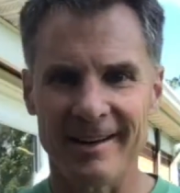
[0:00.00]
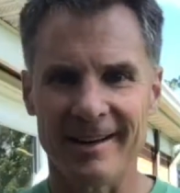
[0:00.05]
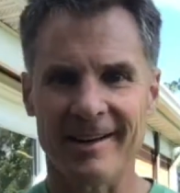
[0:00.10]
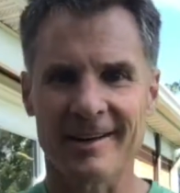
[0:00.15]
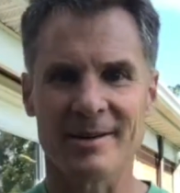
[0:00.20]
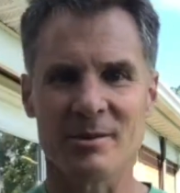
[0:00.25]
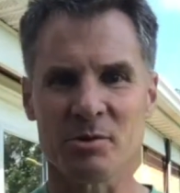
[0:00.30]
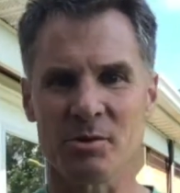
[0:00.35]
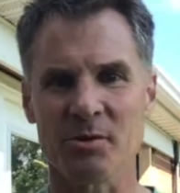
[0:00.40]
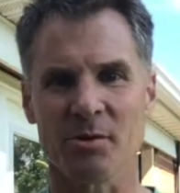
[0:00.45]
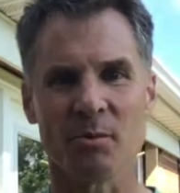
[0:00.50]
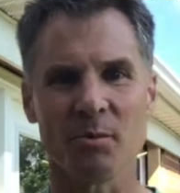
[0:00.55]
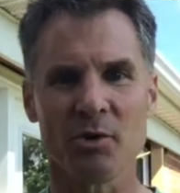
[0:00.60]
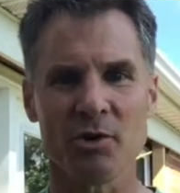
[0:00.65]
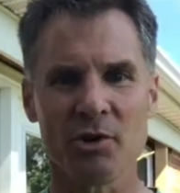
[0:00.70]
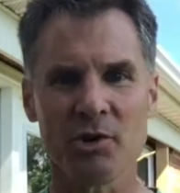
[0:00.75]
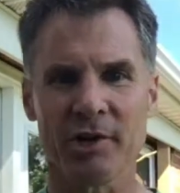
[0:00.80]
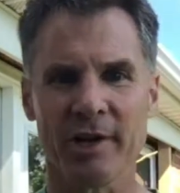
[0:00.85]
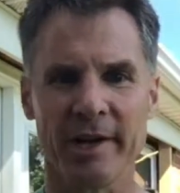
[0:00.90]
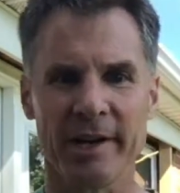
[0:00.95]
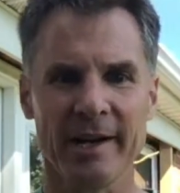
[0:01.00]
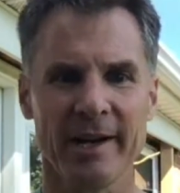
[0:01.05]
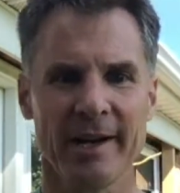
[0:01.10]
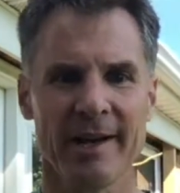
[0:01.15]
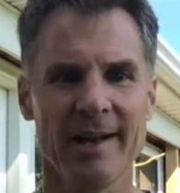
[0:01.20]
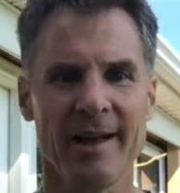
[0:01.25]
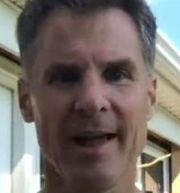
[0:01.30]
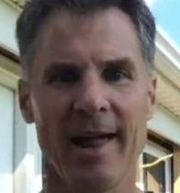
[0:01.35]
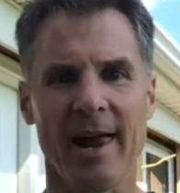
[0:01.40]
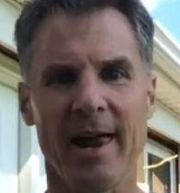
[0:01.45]
He was from Russia,
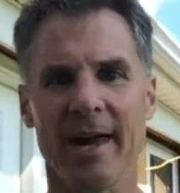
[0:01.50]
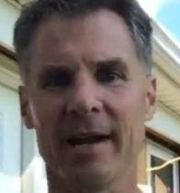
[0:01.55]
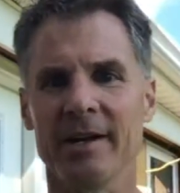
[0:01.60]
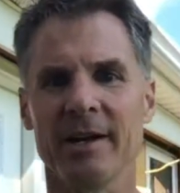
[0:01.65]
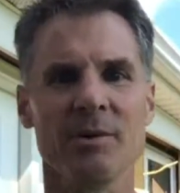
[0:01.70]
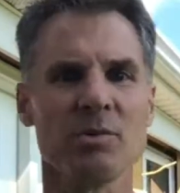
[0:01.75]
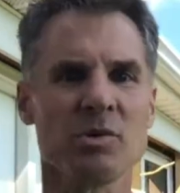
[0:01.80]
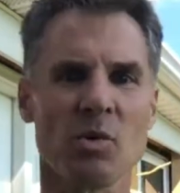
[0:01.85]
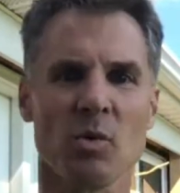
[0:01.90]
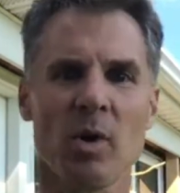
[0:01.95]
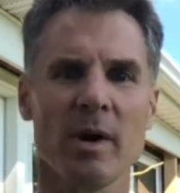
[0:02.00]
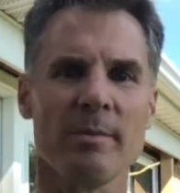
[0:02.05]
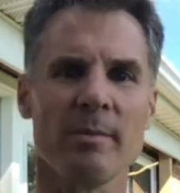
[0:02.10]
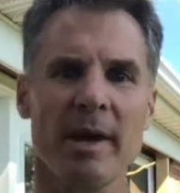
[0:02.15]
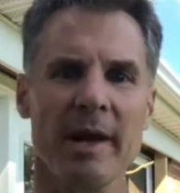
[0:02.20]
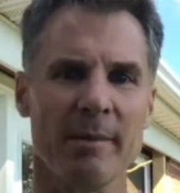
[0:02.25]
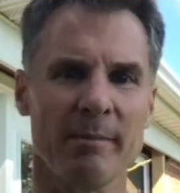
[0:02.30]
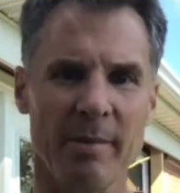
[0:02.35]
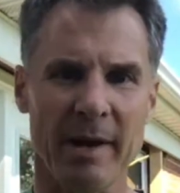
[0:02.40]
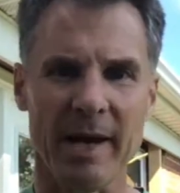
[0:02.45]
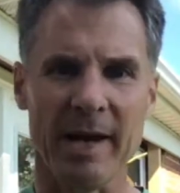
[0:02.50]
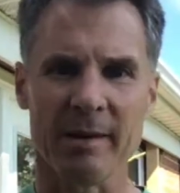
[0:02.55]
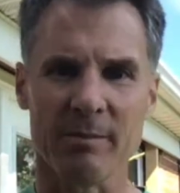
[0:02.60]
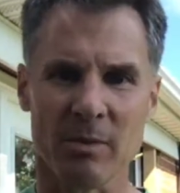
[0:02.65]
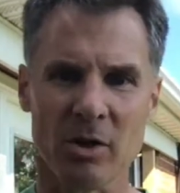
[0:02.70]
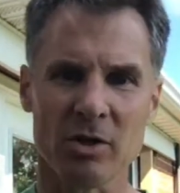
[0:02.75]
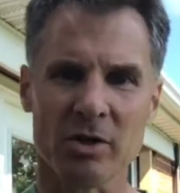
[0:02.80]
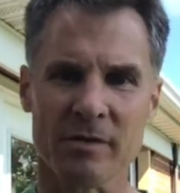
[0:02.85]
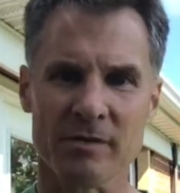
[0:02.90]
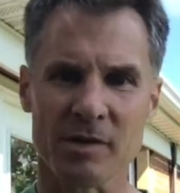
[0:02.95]
and he was a one-man band
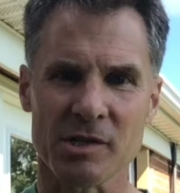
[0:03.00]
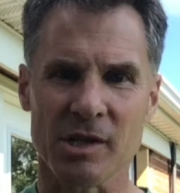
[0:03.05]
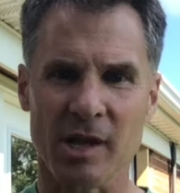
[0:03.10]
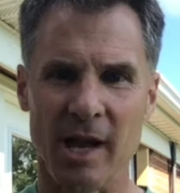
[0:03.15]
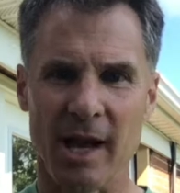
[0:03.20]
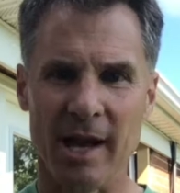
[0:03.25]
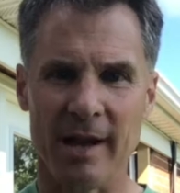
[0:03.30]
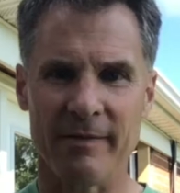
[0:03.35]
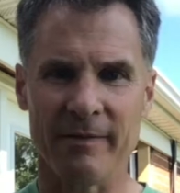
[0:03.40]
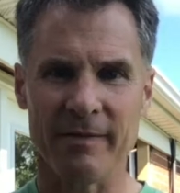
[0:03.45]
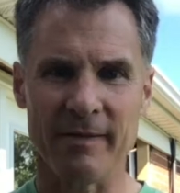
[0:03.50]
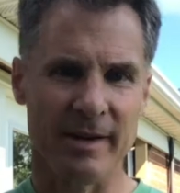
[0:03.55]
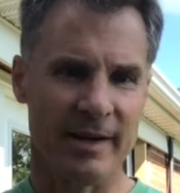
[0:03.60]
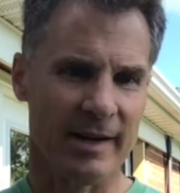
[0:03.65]
most of his life.